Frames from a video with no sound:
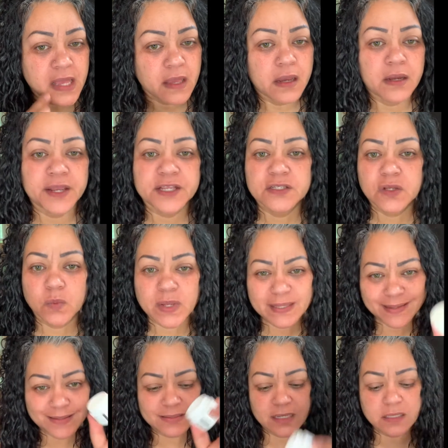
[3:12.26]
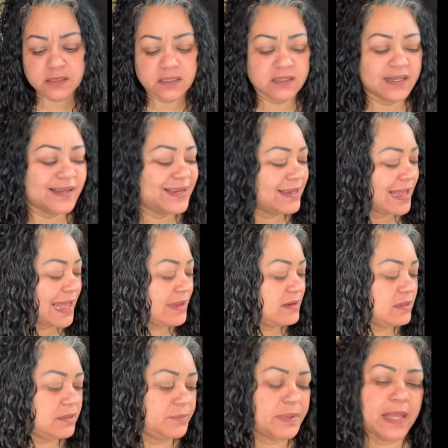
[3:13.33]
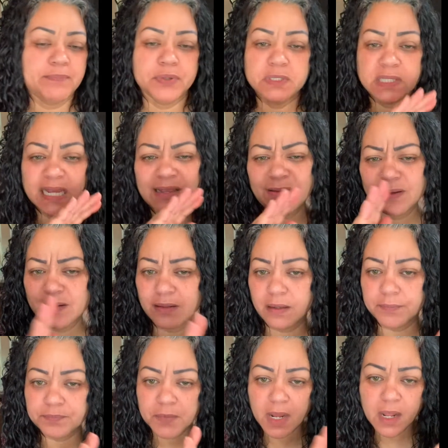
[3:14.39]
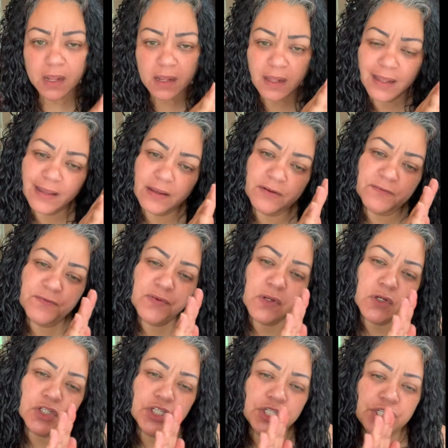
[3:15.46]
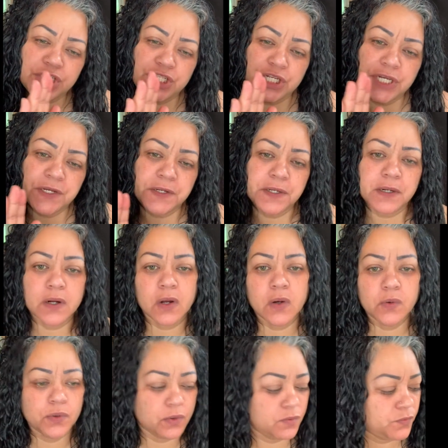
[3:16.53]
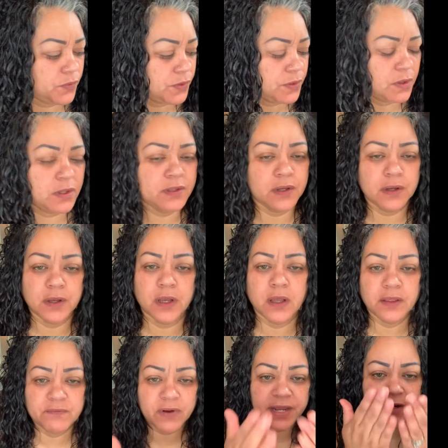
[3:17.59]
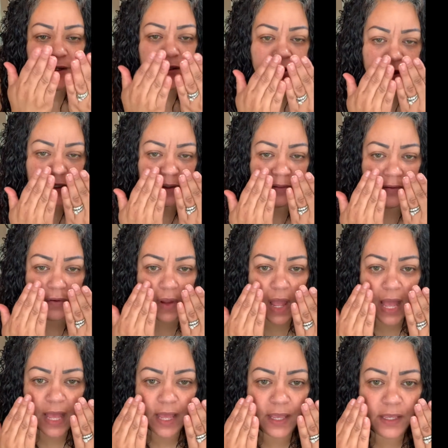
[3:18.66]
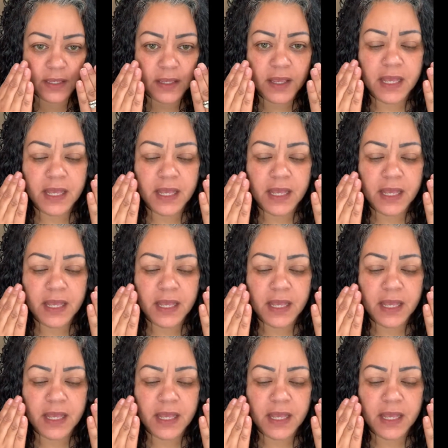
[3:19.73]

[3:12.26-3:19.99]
Okay, so what this does is it kind of like puts like a real sheer coat over right underneath your eyes,